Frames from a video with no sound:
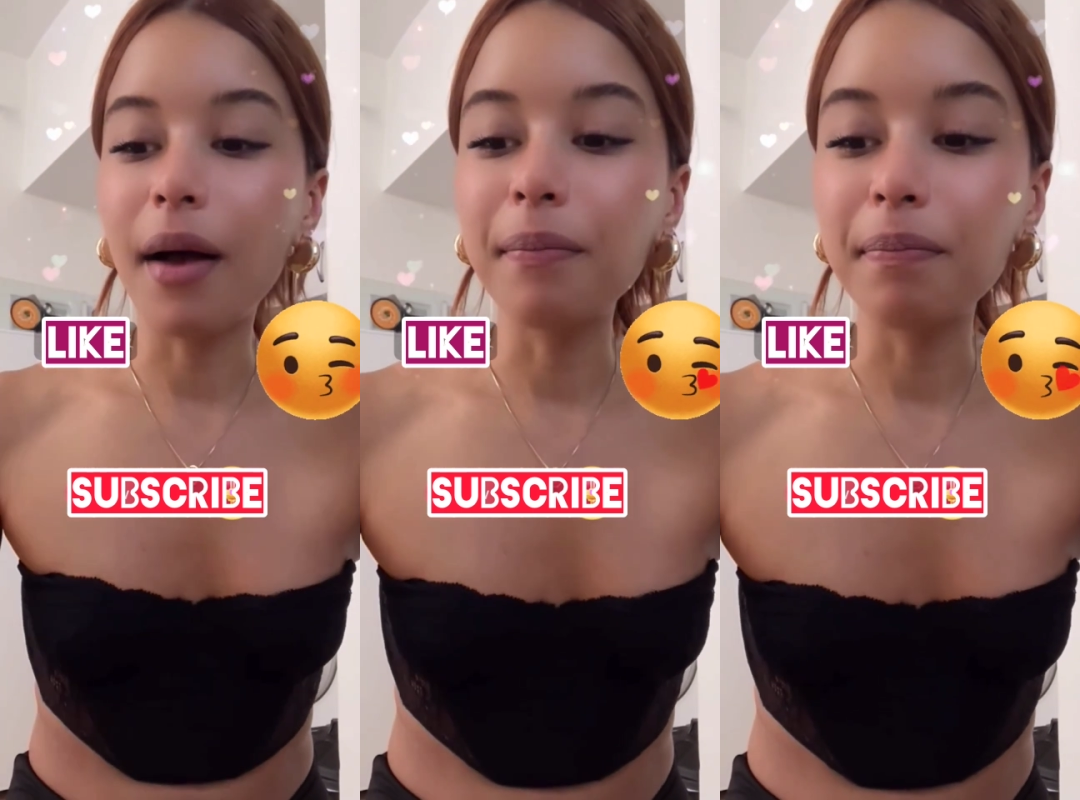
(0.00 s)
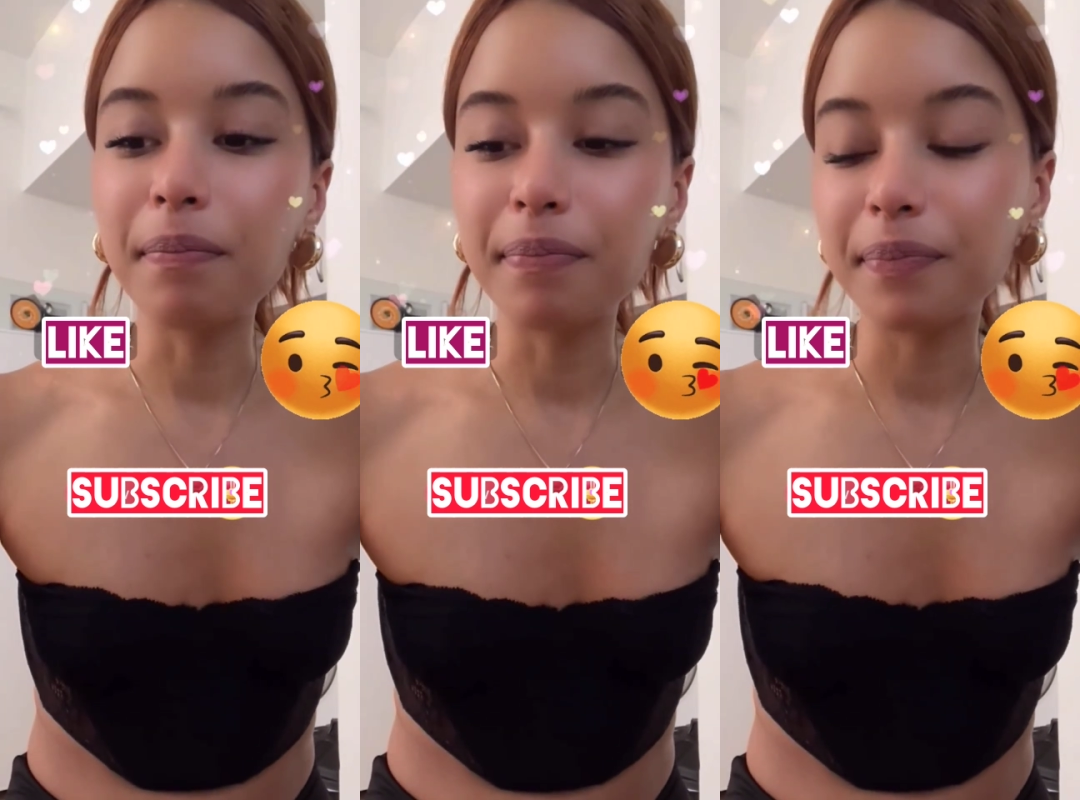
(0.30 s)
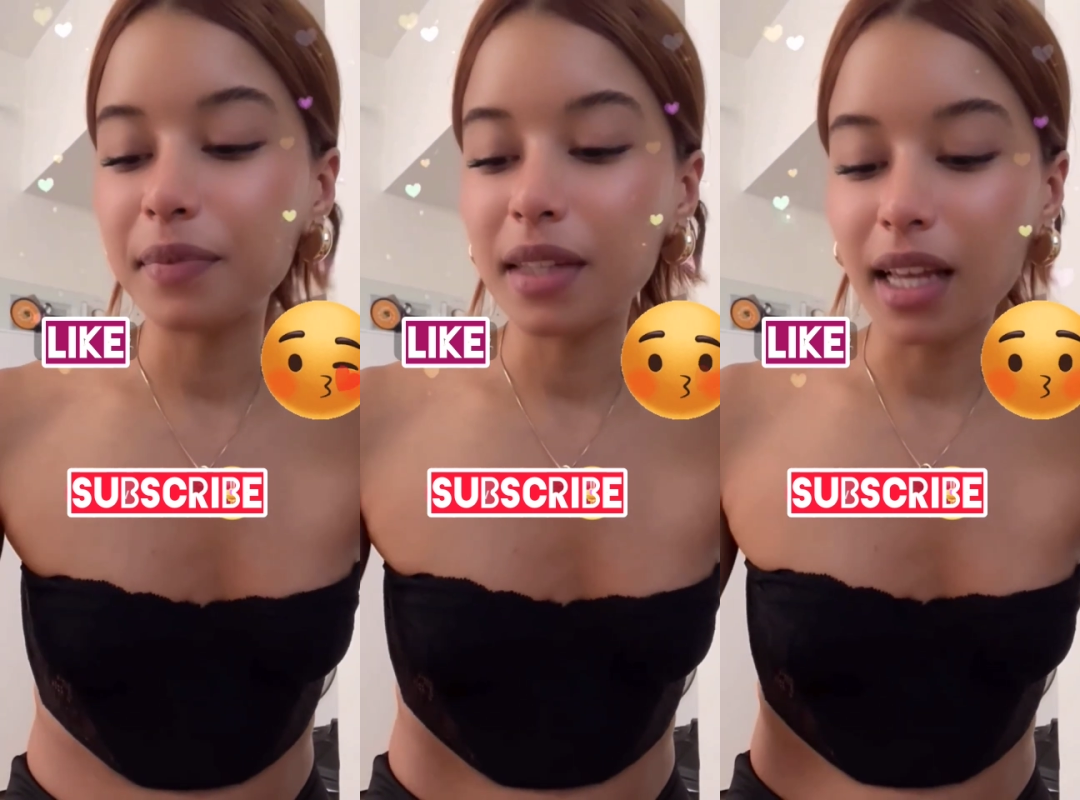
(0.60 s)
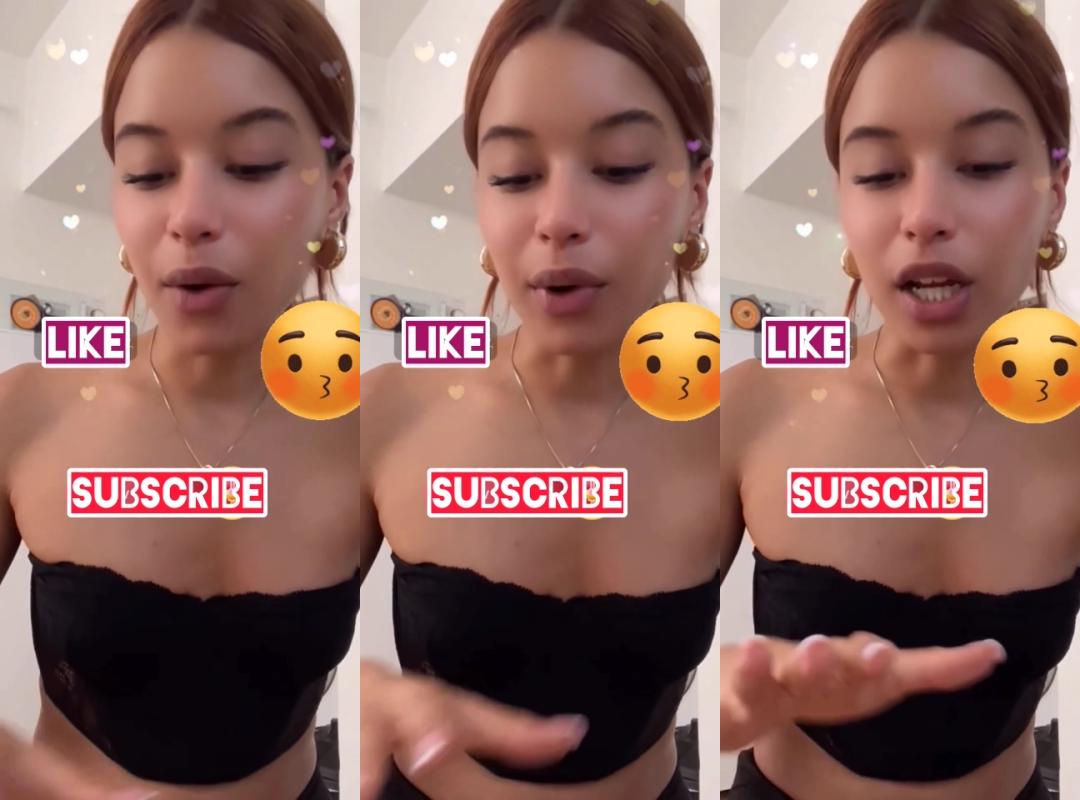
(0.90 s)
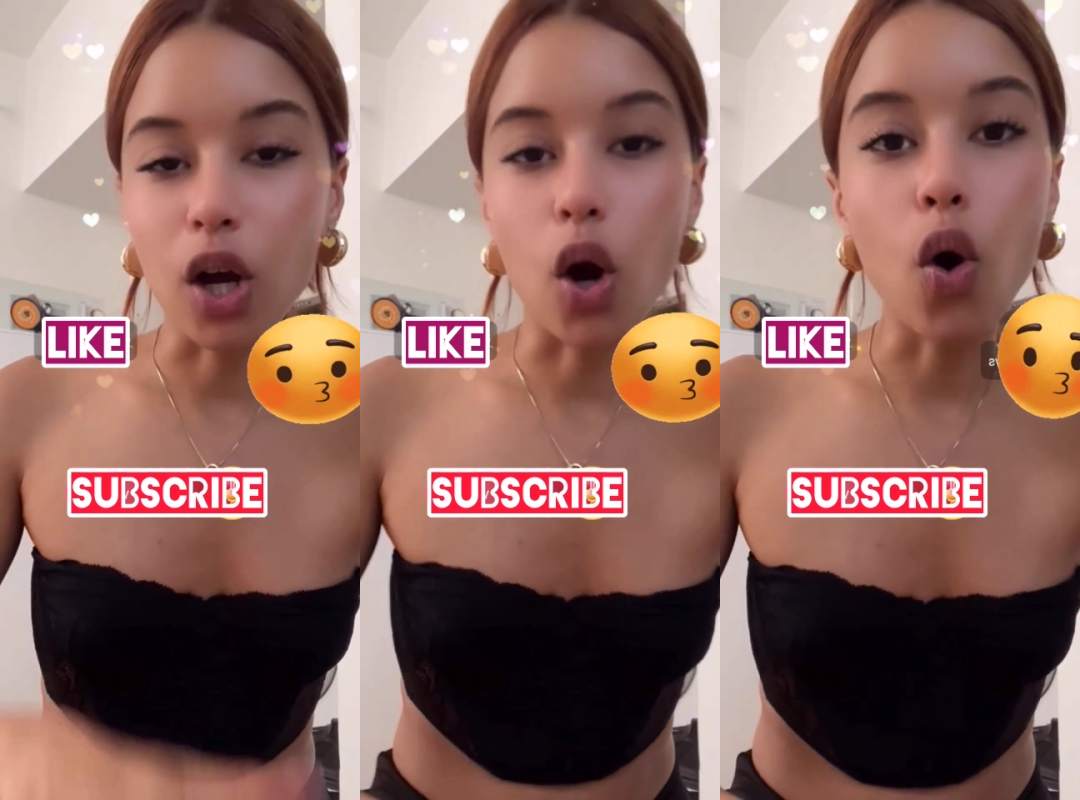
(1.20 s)
I
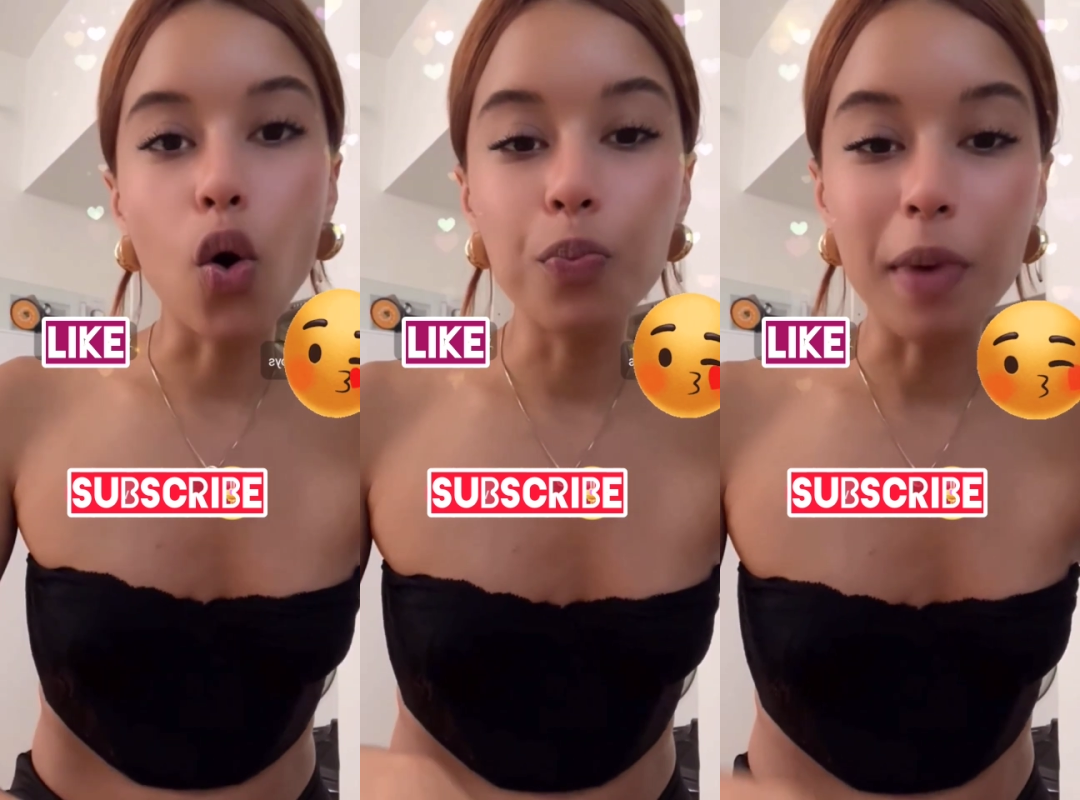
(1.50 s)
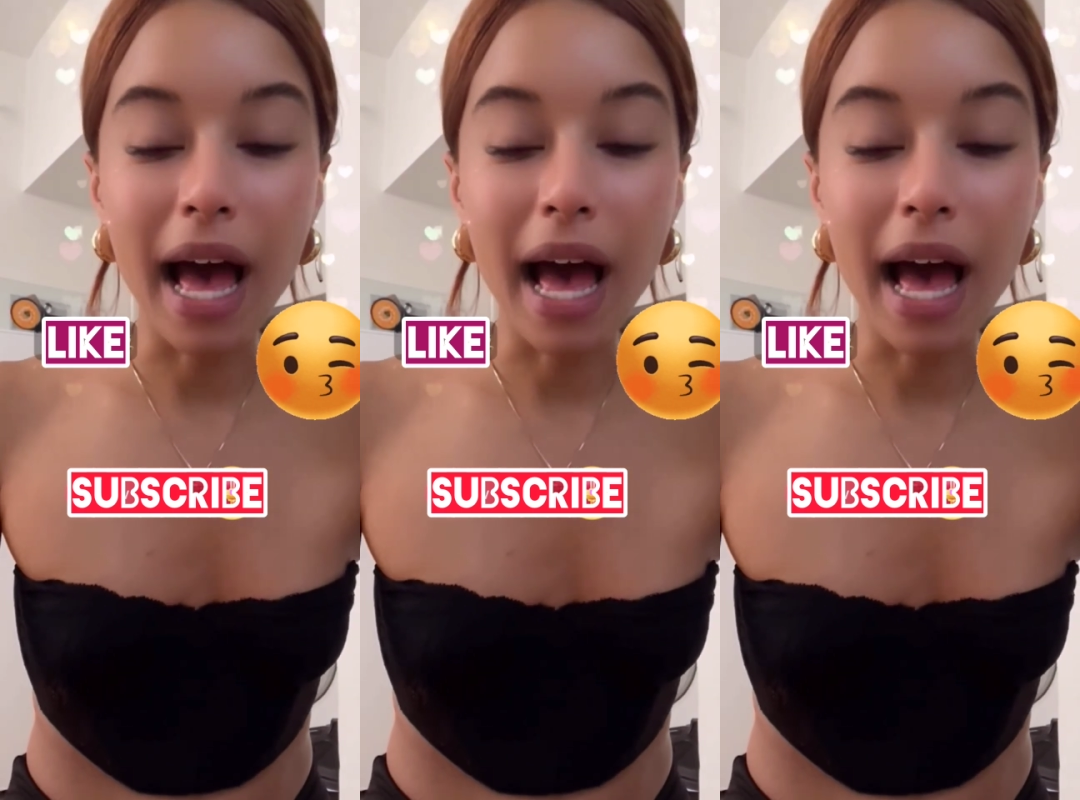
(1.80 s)
want to go